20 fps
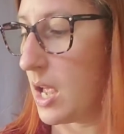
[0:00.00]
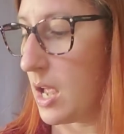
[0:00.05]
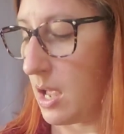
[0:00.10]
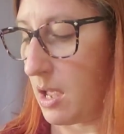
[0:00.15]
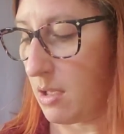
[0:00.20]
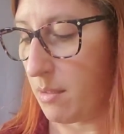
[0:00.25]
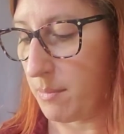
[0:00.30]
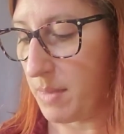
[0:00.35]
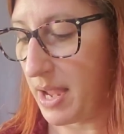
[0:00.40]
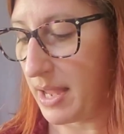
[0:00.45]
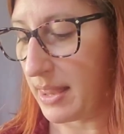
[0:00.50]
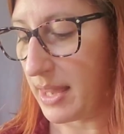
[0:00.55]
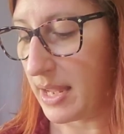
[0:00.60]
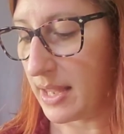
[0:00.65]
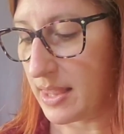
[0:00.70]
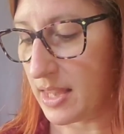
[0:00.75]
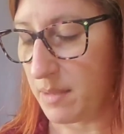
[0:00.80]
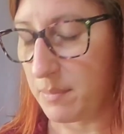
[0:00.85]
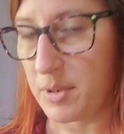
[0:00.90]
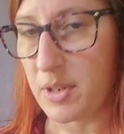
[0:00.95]
I
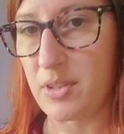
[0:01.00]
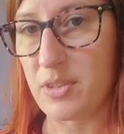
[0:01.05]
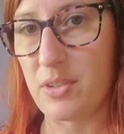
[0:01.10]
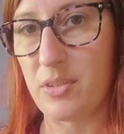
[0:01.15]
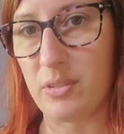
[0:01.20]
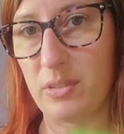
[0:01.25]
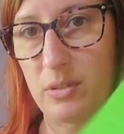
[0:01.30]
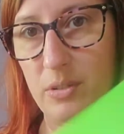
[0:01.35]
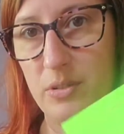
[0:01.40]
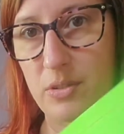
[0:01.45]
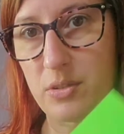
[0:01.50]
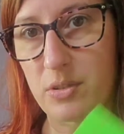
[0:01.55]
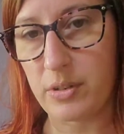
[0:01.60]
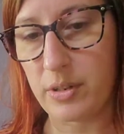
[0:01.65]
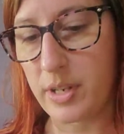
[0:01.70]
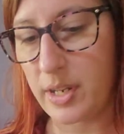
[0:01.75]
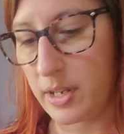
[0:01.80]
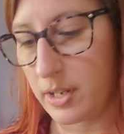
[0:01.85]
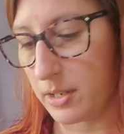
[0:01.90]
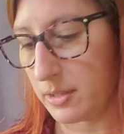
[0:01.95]
like them because they're a little
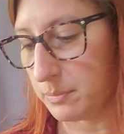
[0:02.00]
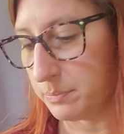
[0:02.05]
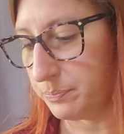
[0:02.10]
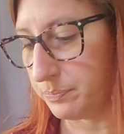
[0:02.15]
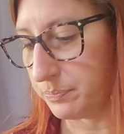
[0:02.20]
sturdier.